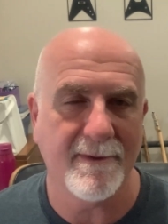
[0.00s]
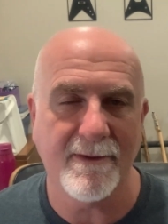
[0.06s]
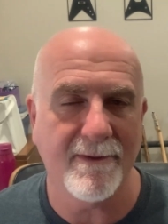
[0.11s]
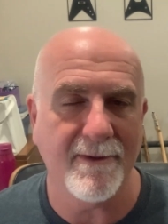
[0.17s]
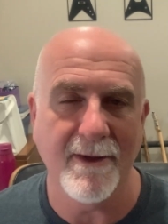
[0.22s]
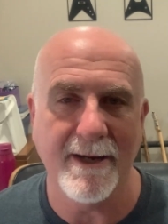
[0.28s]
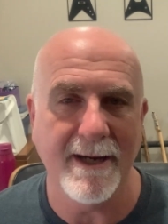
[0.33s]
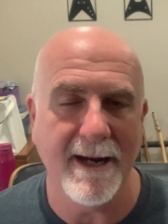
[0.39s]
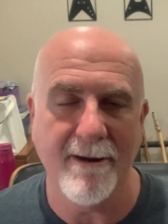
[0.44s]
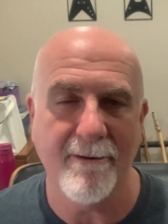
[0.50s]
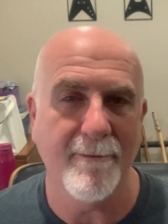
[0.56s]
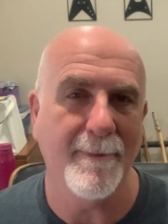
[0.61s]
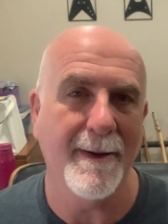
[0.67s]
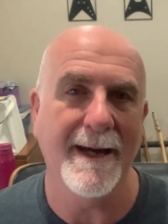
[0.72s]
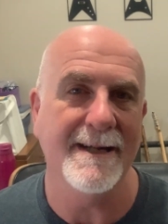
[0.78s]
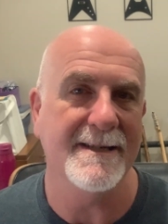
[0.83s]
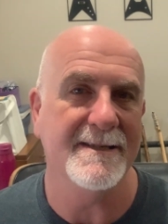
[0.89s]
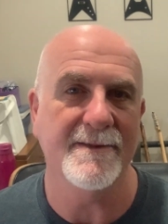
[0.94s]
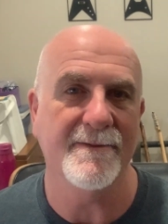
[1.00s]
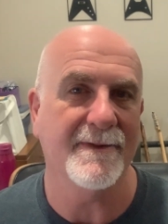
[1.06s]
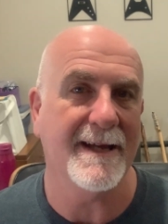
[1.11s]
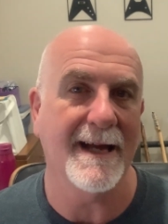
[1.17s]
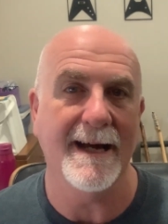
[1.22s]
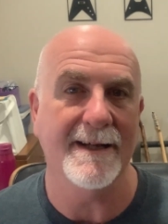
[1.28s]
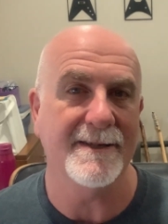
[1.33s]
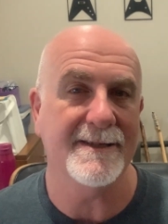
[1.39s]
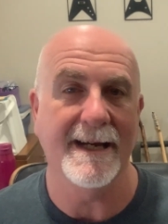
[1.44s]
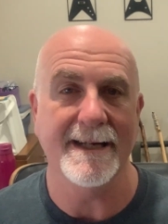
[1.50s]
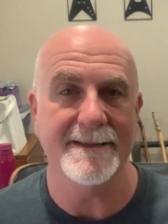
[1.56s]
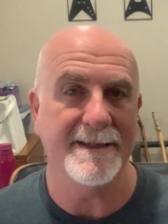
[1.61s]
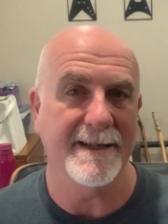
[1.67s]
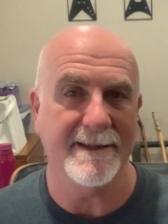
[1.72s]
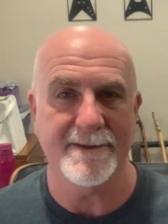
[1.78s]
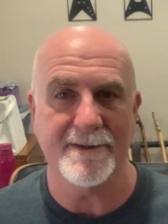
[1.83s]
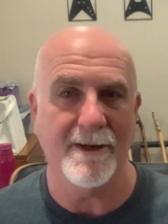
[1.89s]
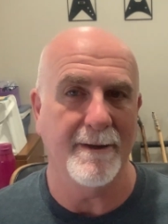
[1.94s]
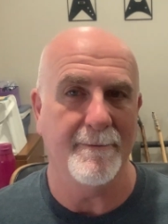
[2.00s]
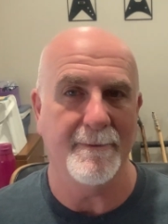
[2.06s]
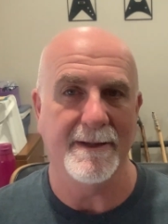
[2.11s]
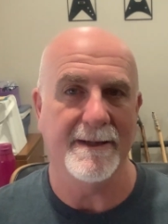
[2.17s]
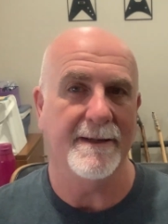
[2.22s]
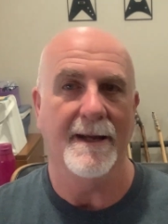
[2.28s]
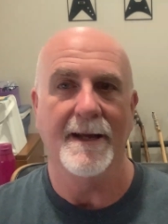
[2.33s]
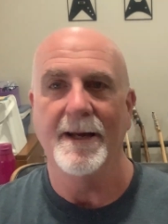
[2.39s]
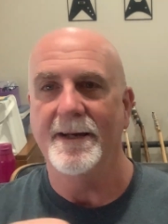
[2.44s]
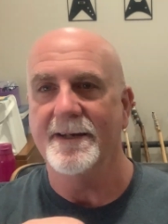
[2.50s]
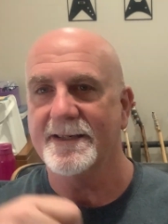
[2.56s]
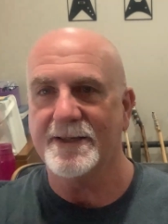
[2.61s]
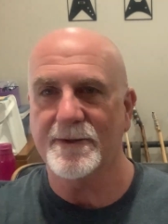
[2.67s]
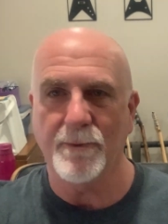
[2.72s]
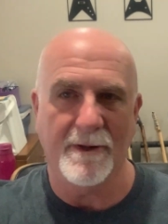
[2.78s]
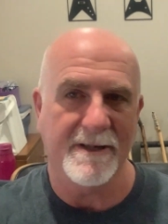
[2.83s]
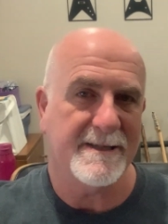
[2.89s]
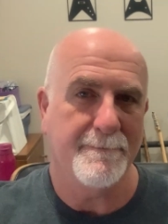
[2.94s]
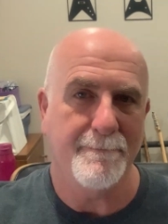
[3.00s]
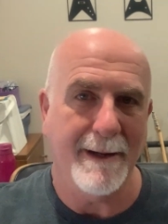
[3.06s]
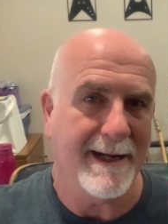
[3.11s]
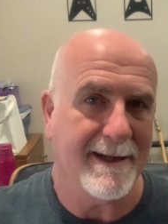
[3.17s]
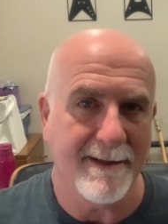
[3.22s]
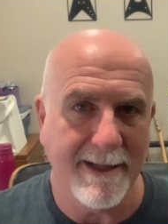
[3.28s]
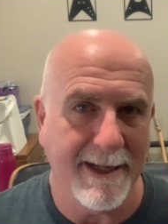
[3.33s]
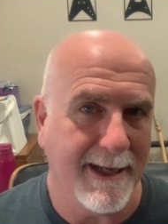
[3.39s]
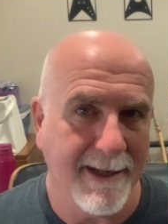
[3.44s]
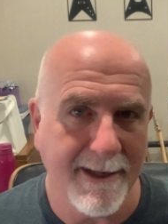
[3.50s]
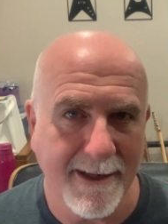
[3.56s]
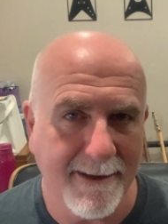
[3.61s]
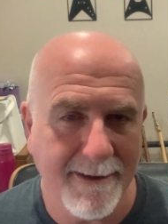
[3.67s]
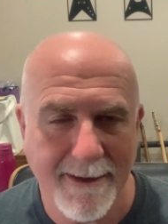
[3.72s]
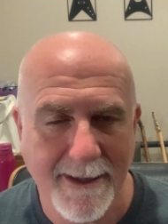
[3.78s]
1,300 pages of car chasing excitement, swashbuckling,